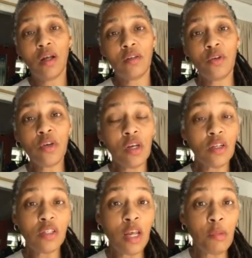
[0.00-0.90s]
You can
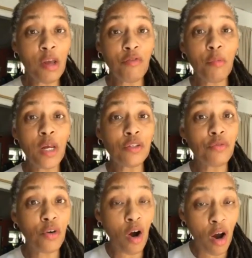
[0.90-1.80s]
send me information
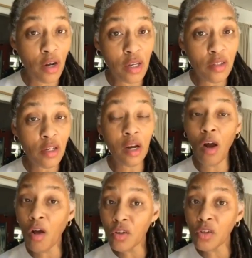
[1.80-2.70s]
for August and
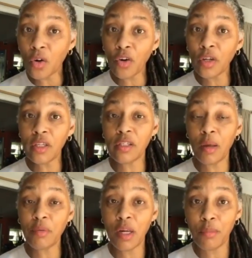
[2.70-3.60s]
also early
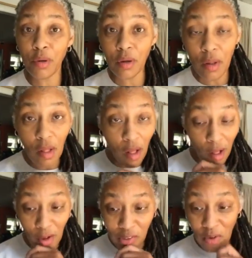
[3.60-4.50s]
September.
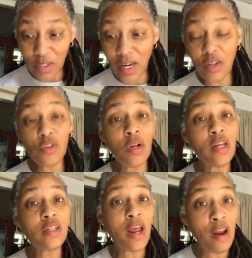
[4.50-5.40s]
Also, it's not too
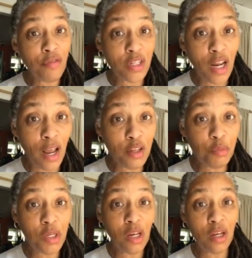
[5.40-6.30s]
late to advertise
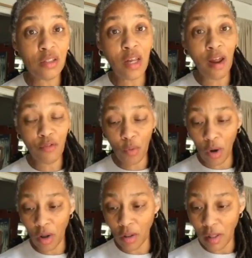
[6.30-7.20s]
because, after
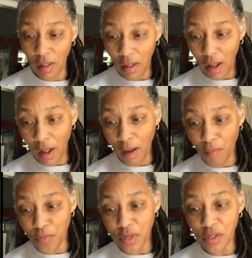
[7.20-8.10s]
all,
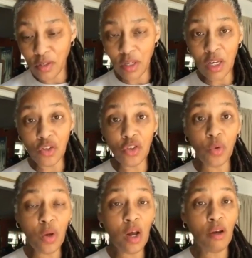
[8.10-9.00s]
this issue
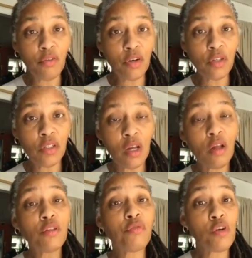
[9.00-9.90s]
covers
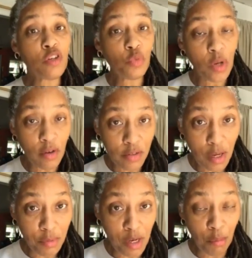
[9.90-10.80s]
the first week of
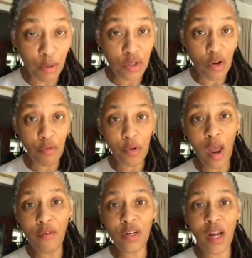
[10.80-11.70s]
September. So if you
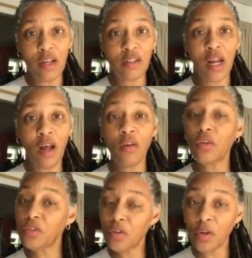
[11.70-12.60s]
advertise now, you'll
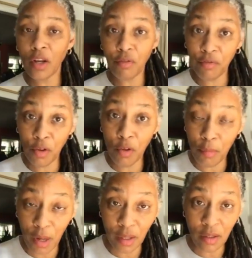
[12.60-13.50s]
still get a full
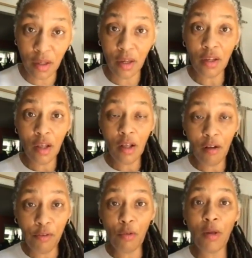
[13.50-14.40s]

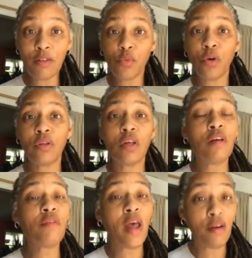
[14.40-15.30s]
month's worth
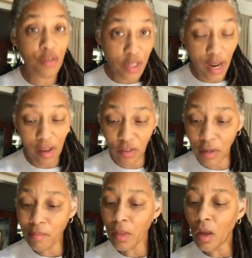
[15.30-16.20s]
of advertising.
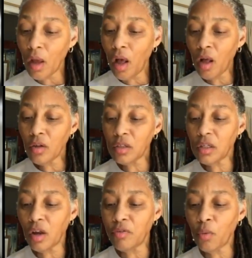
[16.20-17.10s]

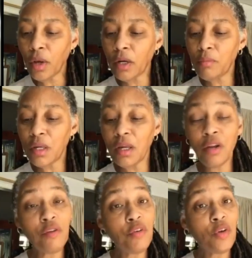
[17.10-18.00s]
Also, if you want to be
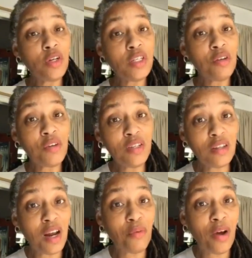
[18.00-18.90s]
interviewed on TV
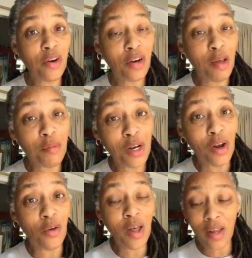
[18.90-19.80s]
Skywriter, let me
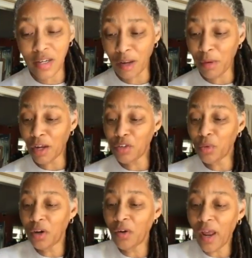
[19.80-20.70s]
know. Contact me on
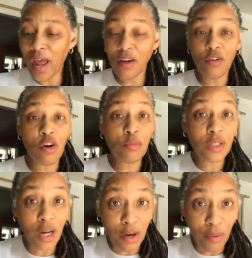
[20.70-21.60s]
Twitter, at Durham
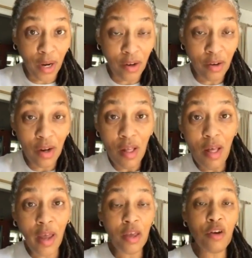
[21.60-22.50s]
Skywriter.
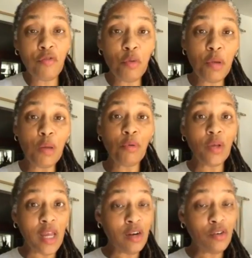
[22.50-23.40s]
I interview people
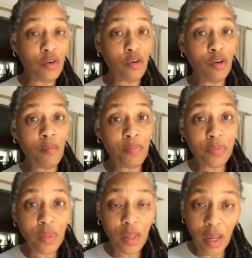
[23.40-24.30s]
in Durham
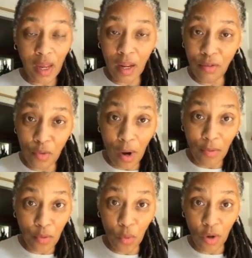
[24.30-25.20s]
and
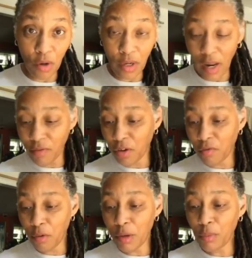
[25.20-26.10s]
throughout the world. I've
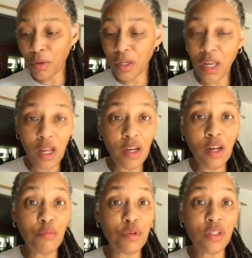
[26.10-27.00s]
interviewed people in
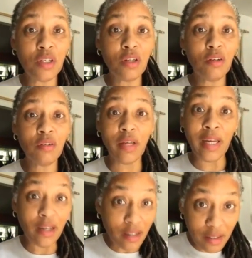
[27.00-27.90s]
Kenya, Brazil,
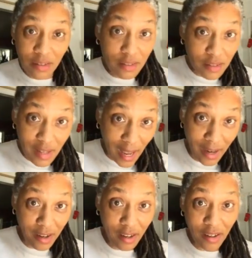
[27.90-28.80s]
England,
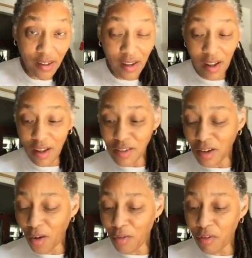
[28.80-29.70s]
Canada.
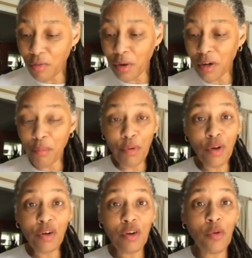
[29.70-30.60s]
So if you've written a
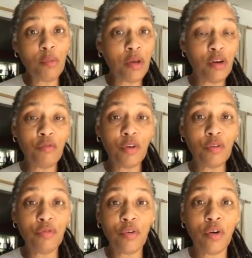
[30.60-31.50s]
book or you want to be
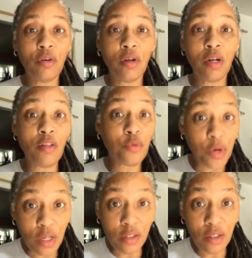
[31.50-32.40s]
interviewed for another
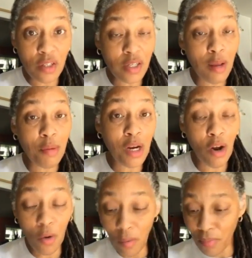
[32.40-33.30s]
reason, just let me
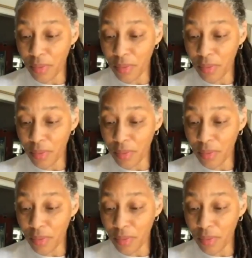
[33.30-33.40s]
know.